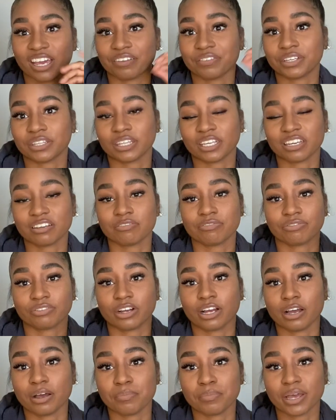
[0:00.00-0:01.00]
Everything
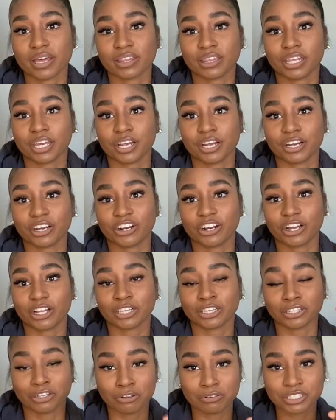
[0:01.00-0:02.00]
from their
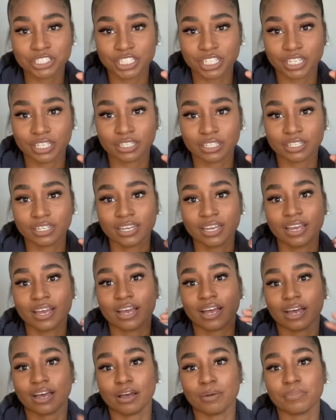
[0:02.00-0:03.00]
lotion,
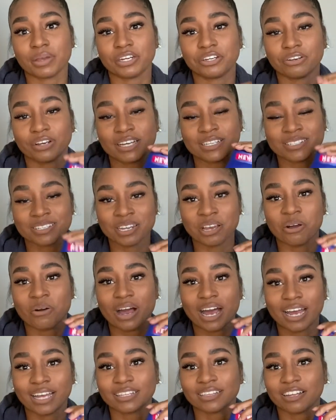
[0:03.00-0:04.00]
and you guys know
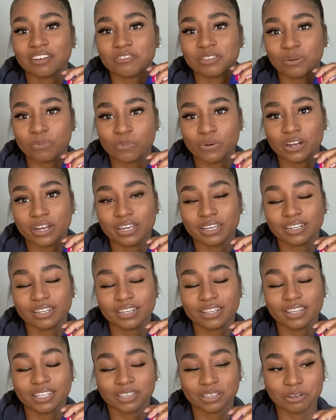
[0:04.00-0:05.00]
I love the
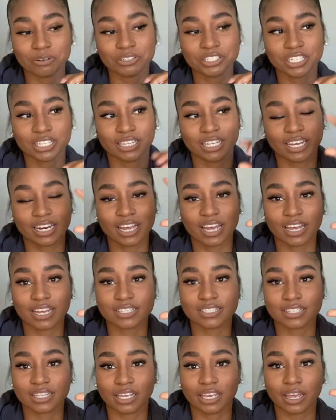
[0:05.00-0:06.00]
lotion that
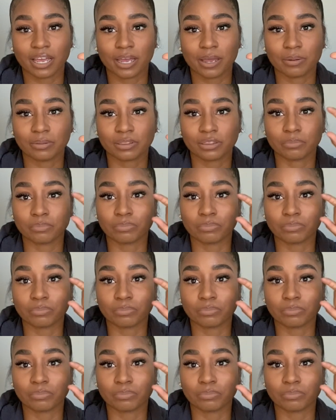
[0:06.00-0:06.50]
has the